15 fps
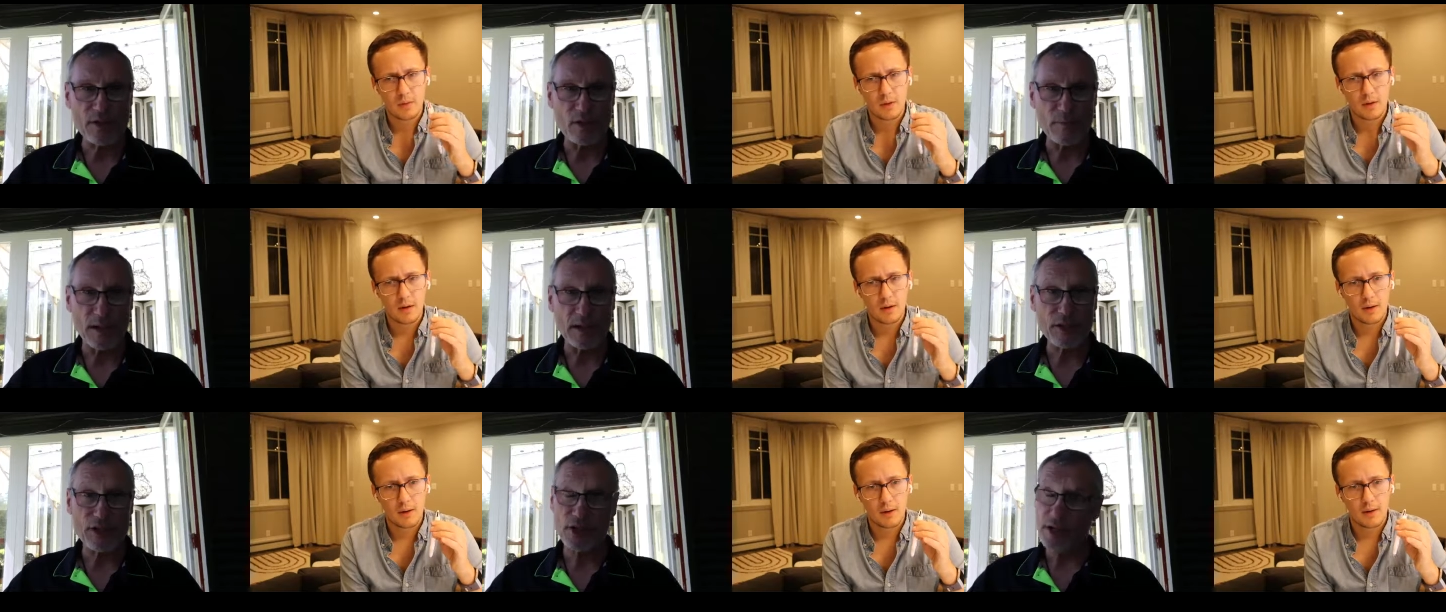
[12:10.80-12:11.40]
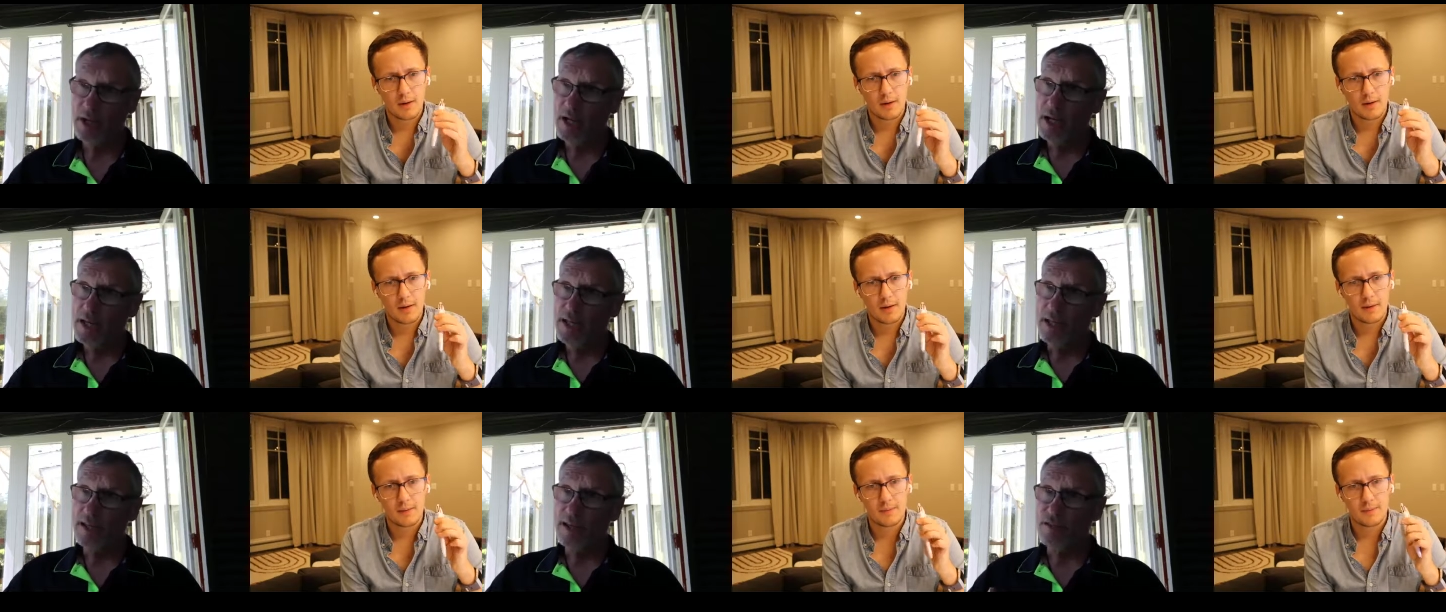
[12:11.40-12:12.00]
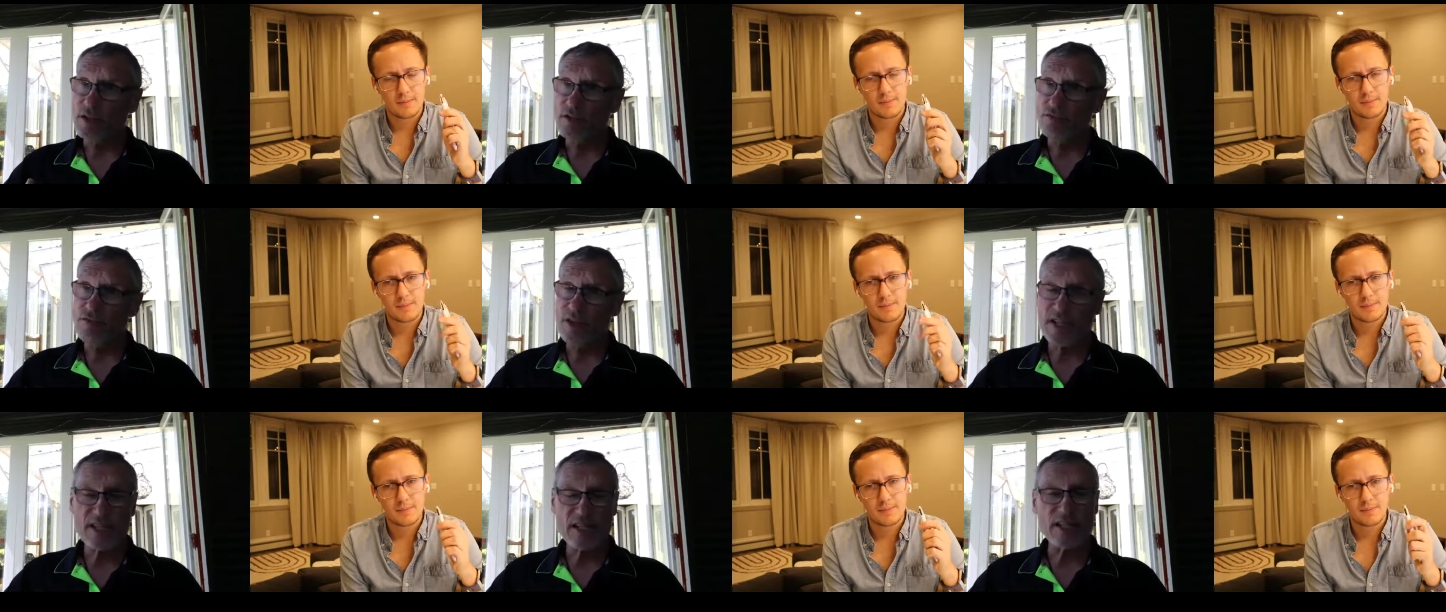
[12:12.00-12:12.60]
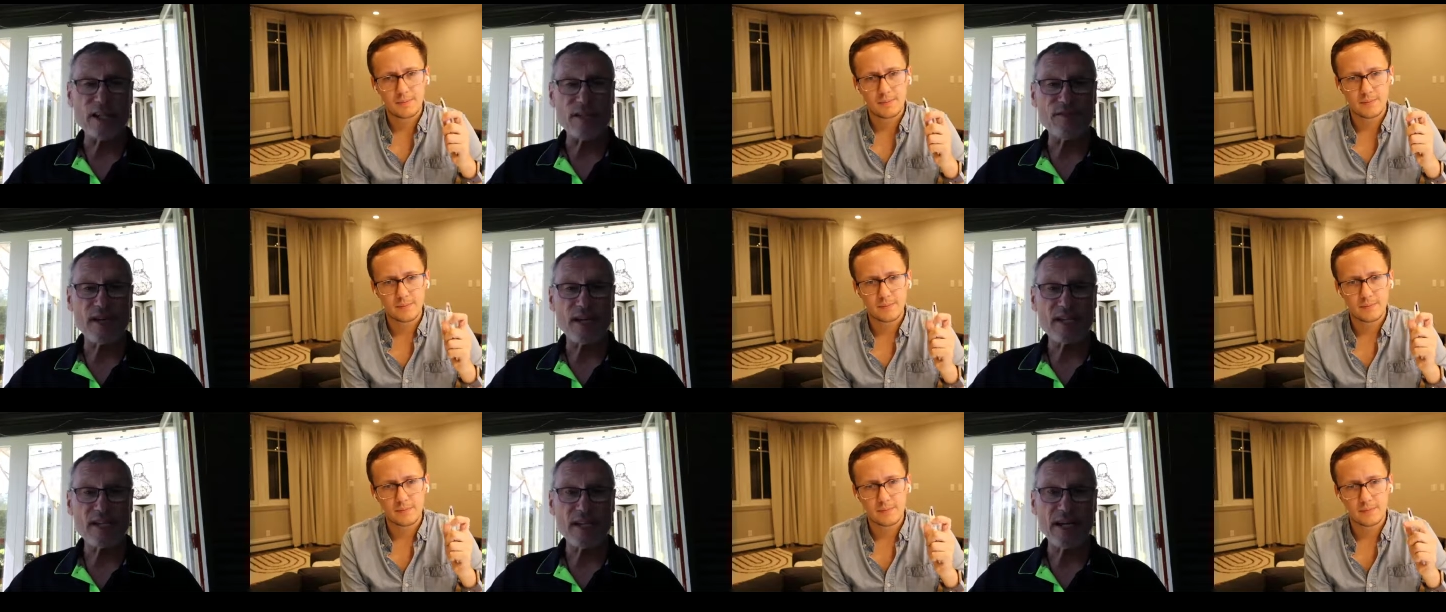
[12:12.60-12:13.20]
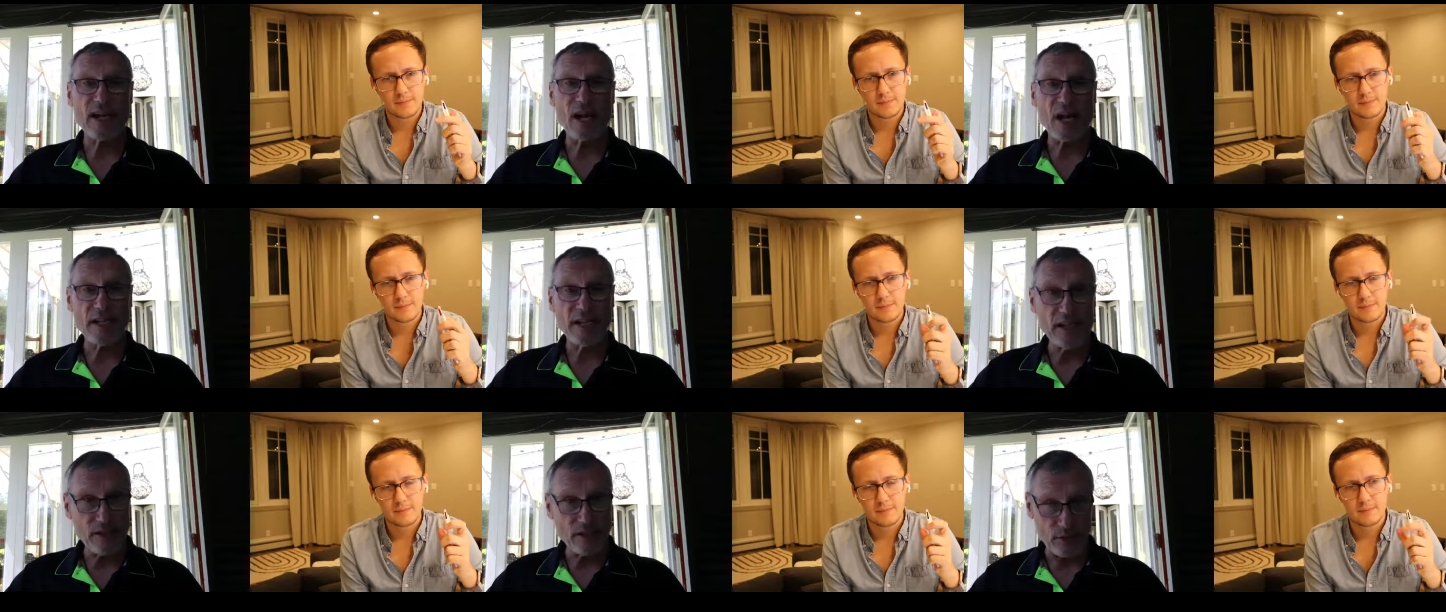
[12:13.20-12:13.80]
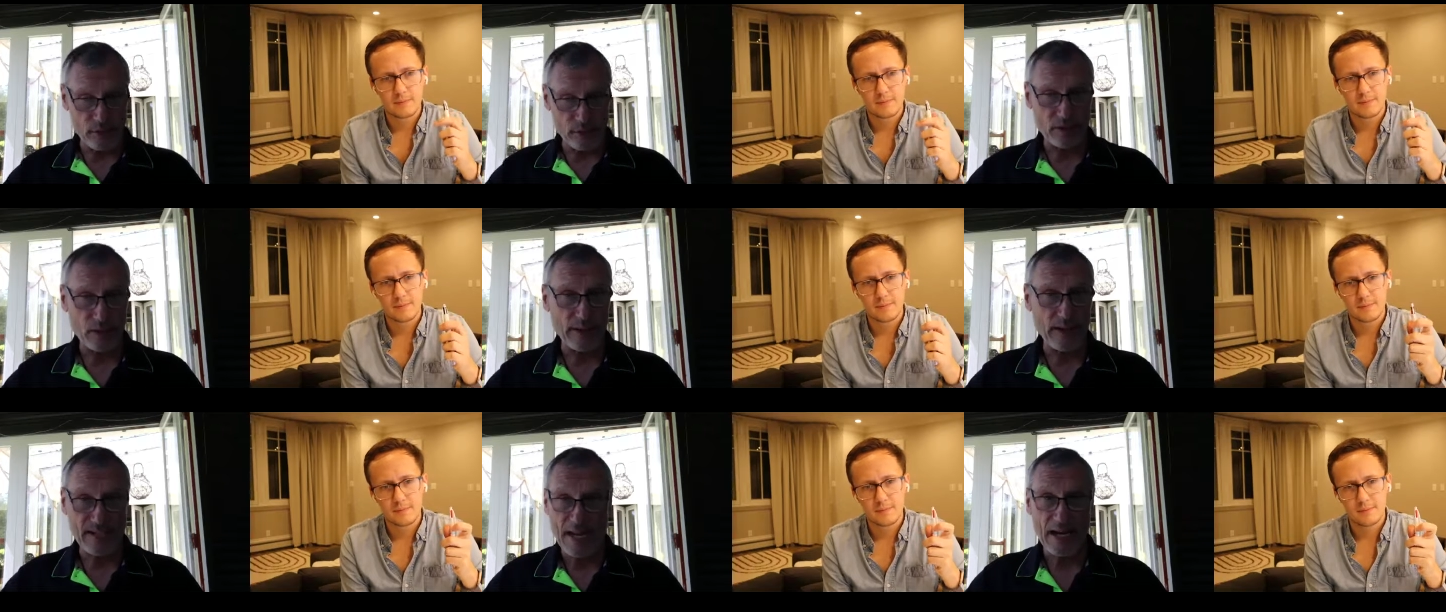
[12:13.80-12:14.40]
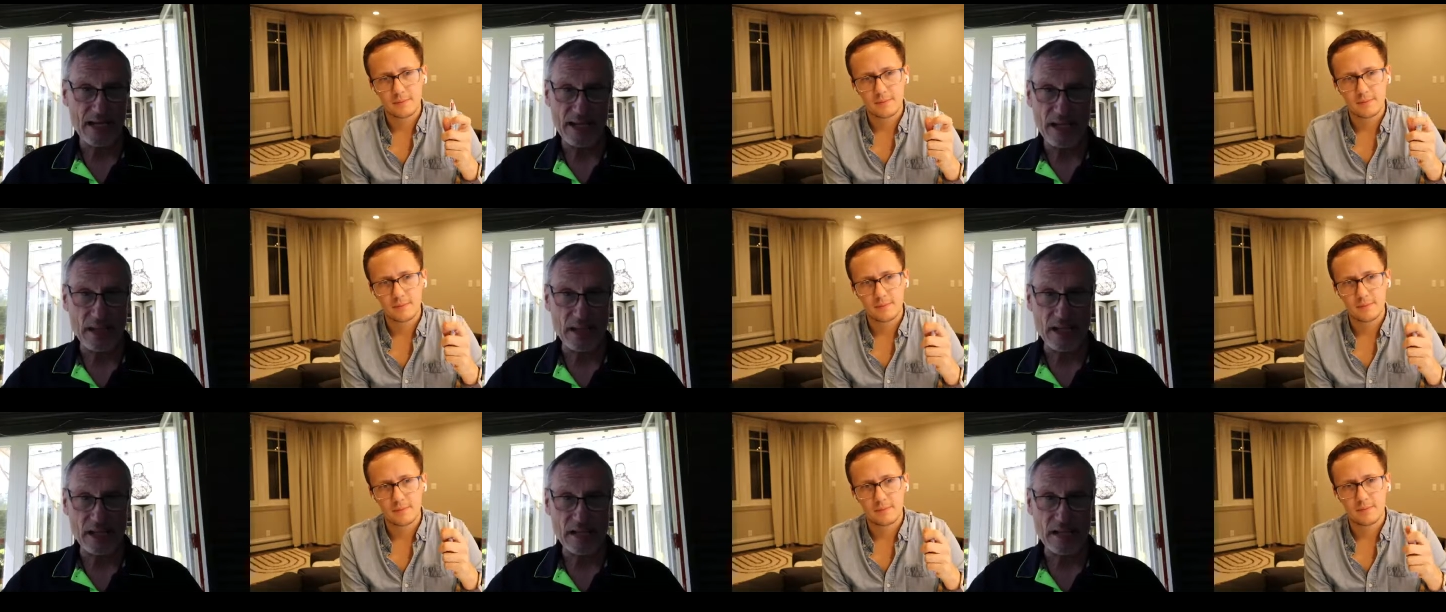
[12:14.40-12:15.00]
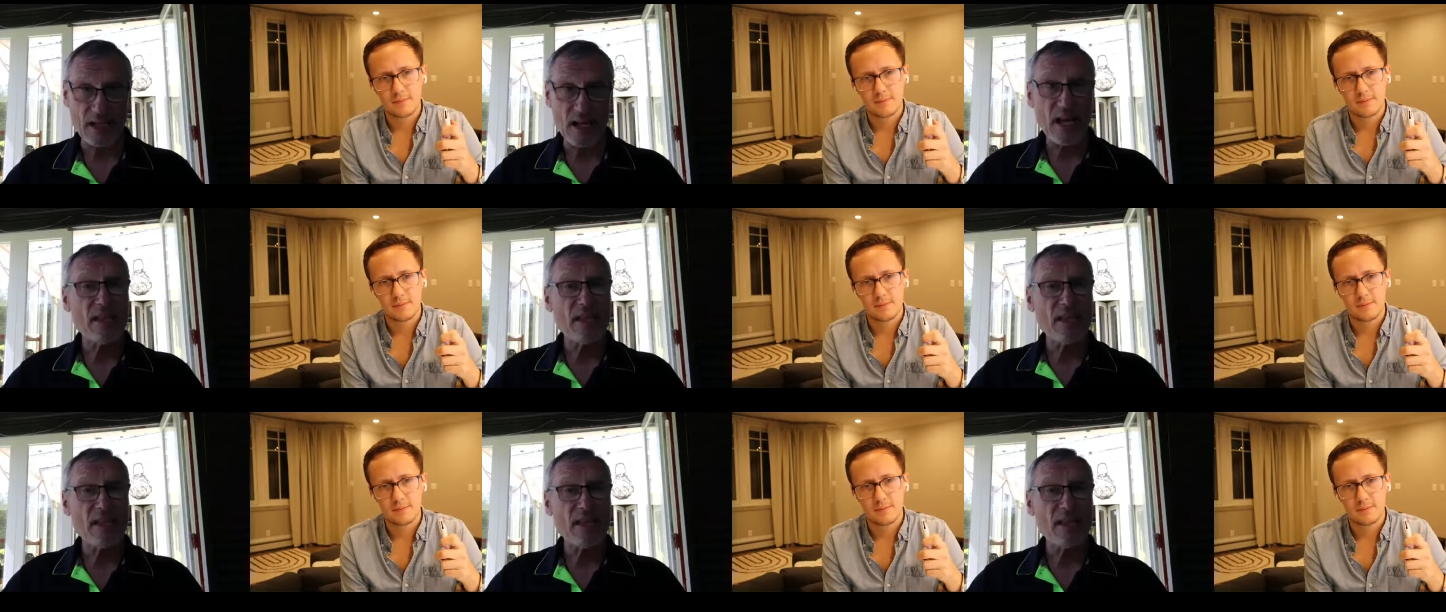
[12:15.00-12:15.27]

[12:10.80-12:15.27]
Speaker 1: too much. There's a risk that if I say, I need you to do exactly this,